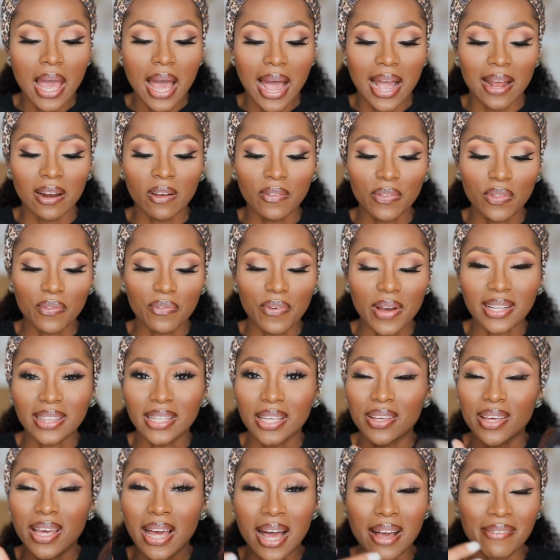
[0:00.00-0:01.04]
I love the fact
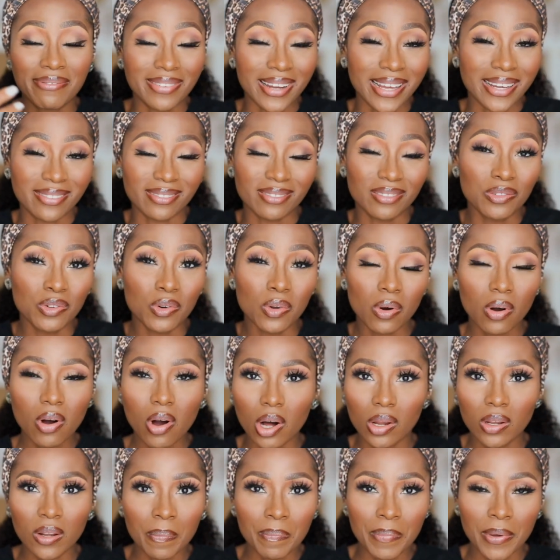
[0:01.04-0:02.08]
that you have like no
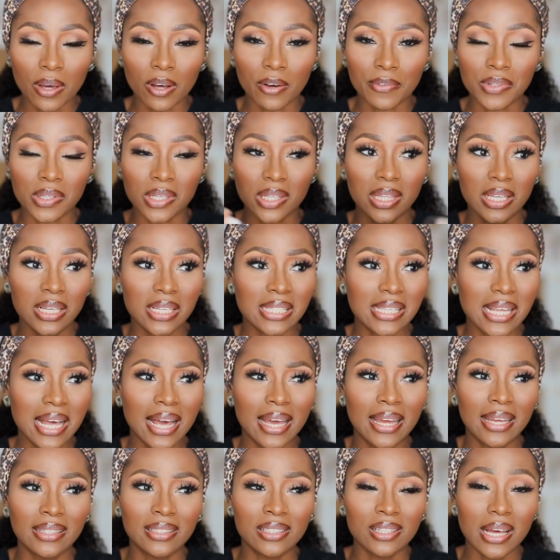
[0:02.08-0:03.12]
color payoff to this,
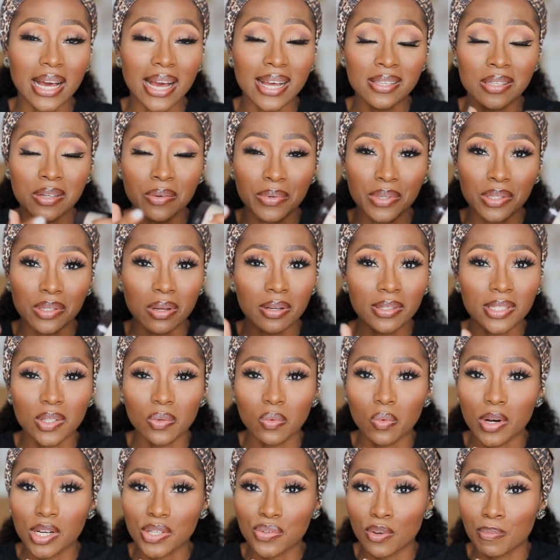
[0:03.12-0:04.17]
and as a result it
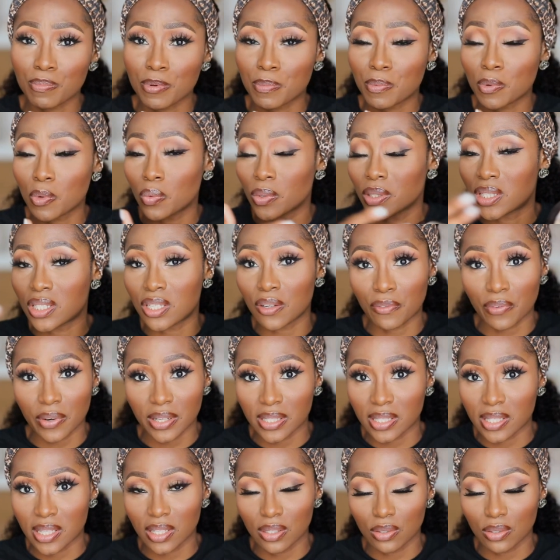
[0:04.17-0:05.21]
works for people with
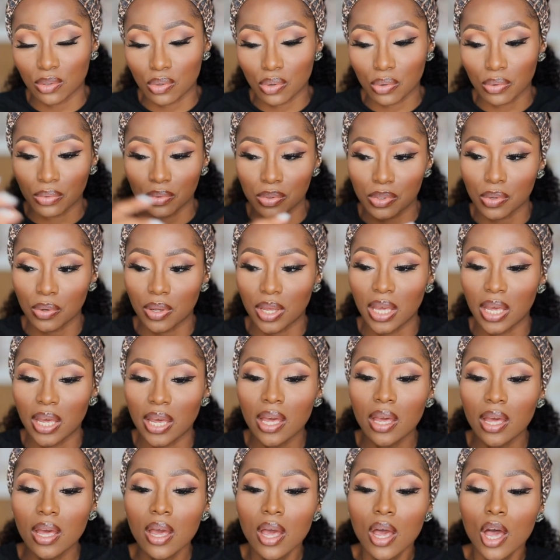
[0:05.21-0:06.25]
different skin tones,
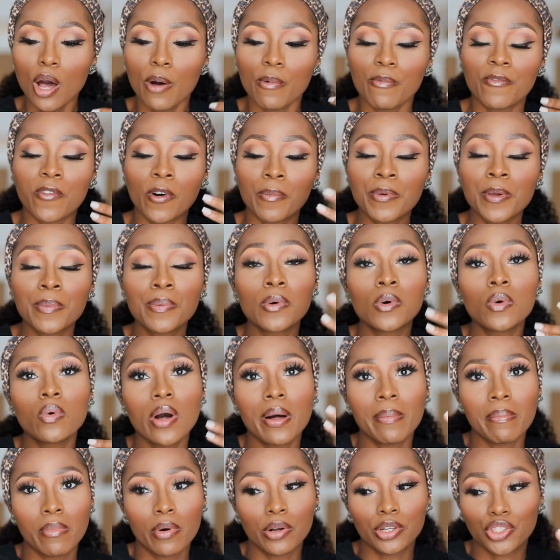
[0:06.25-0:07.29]
okay? For people who are
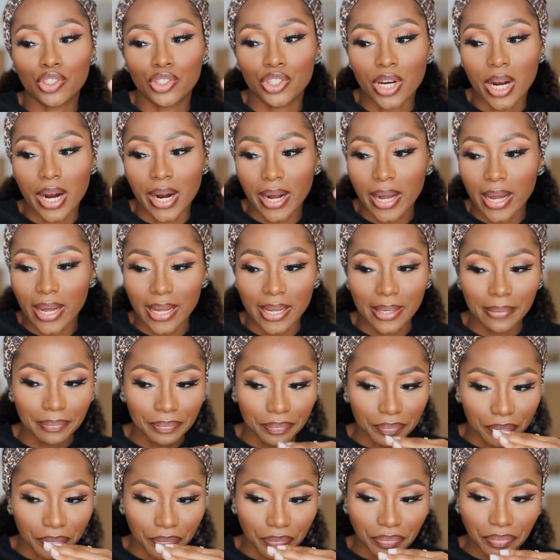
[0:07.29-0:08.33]
much darker,
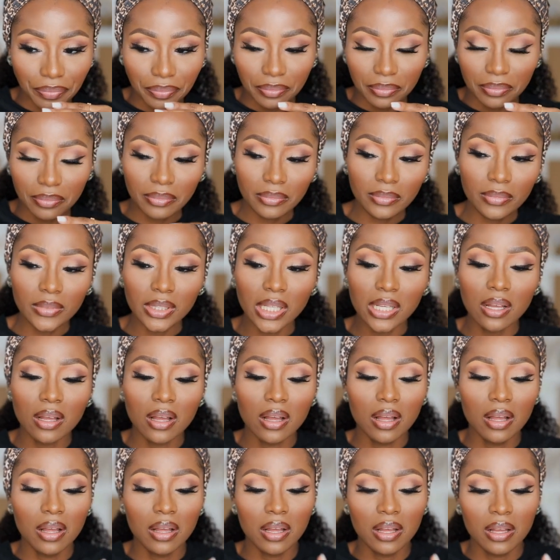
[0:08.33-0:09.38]

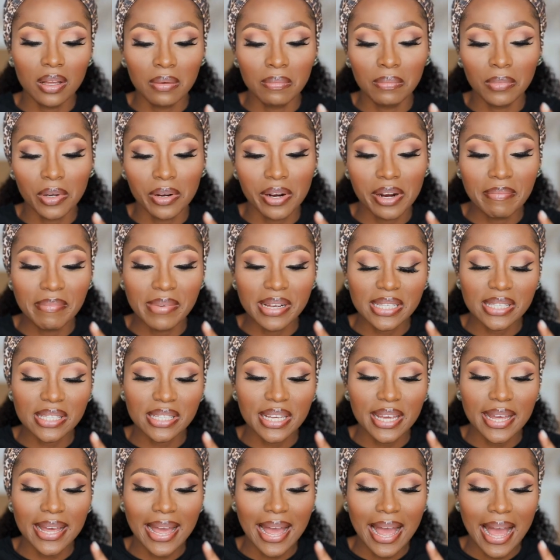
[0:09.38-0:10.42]
Laura
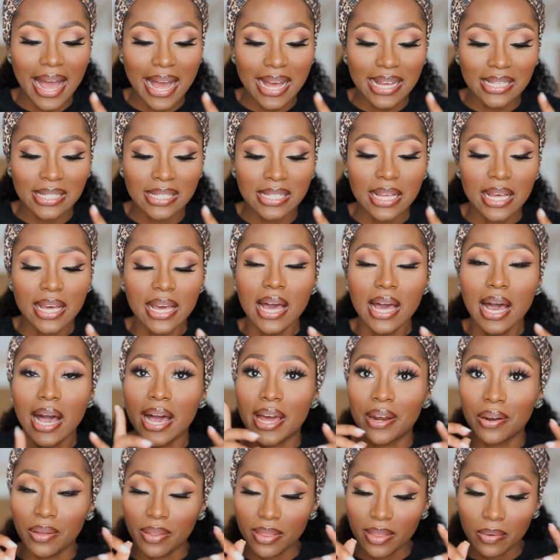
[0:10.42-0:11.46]
Mercier has
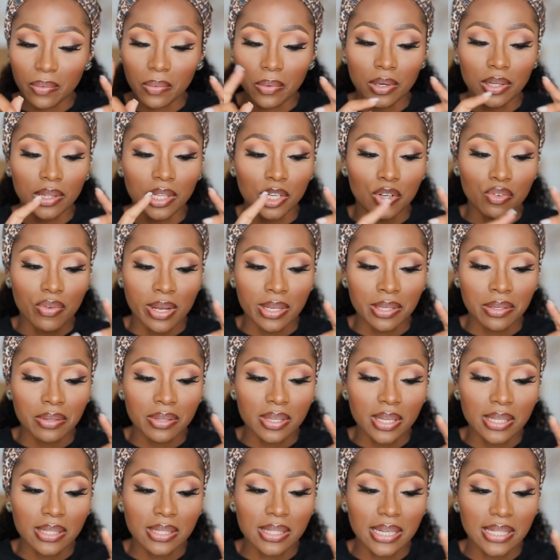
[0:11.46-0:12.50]
another one, the
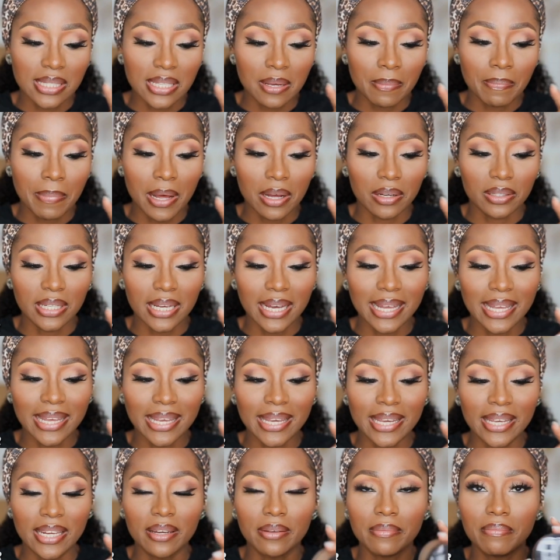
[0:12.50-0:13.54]
Translucent Setting Powder
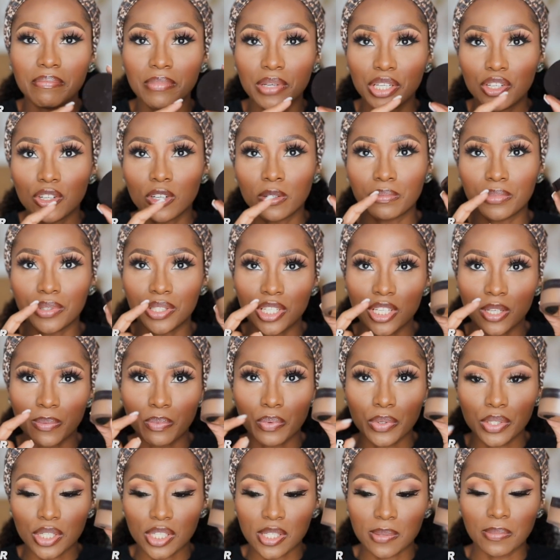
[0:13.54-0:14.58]
in Medium Deep,
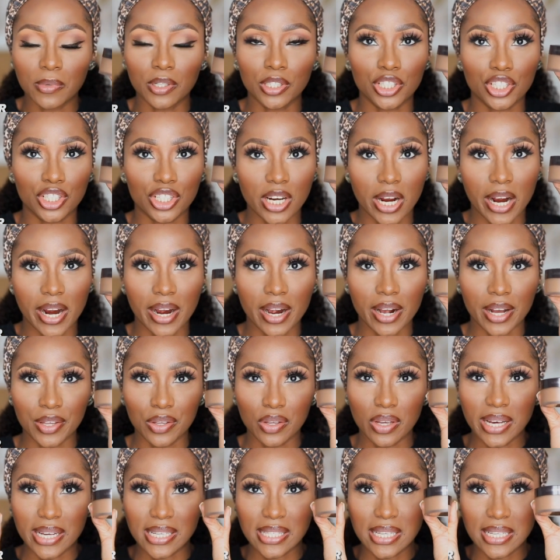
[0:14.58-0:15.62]
which is much darker. You
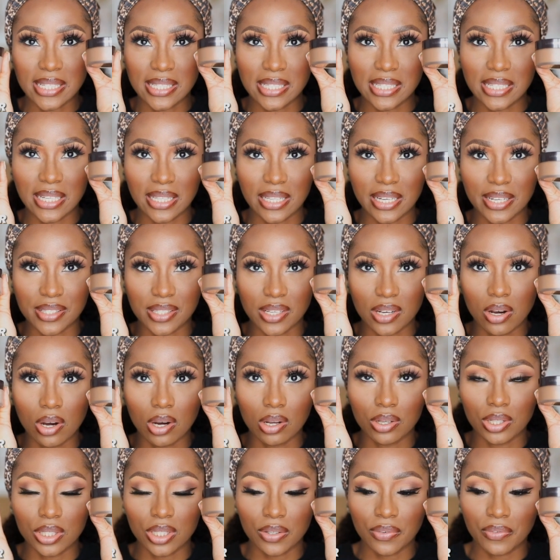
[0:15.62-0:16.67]
guys can see that there's a
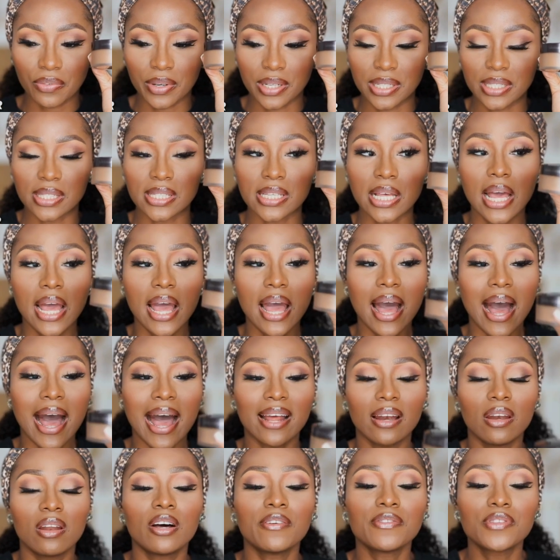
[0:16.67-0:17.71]
color difference. I
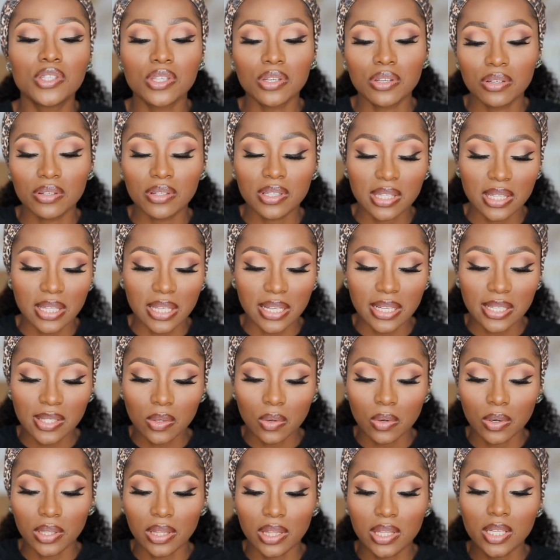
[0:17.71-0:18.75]
love to use this,
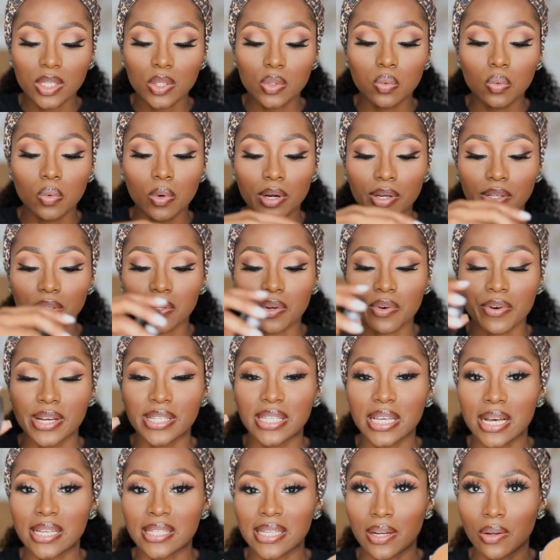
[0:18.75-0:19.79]
or this works
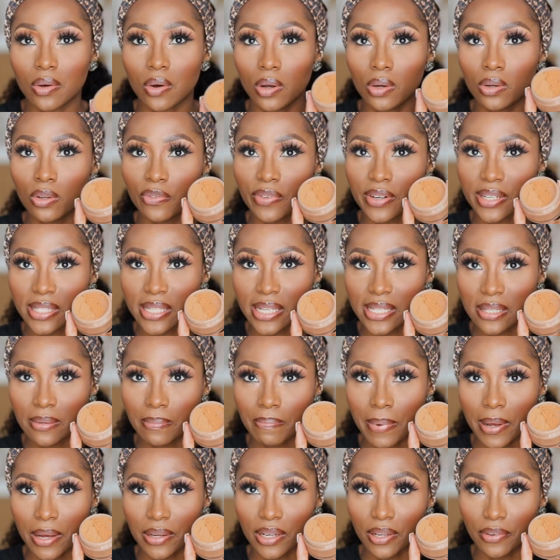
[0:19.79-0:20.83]
great as an all-over setting
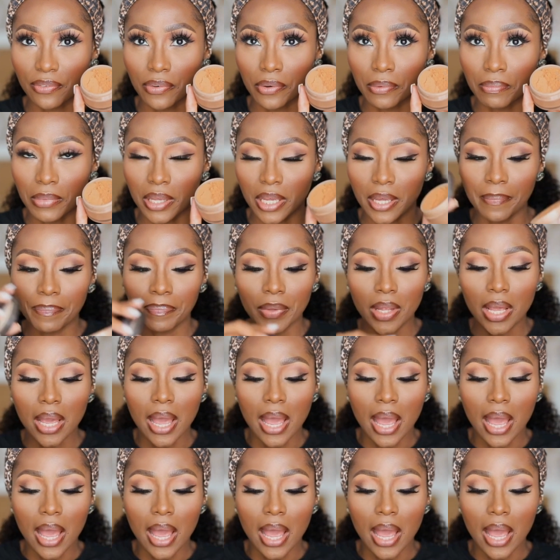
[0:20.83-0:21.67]
powder for me.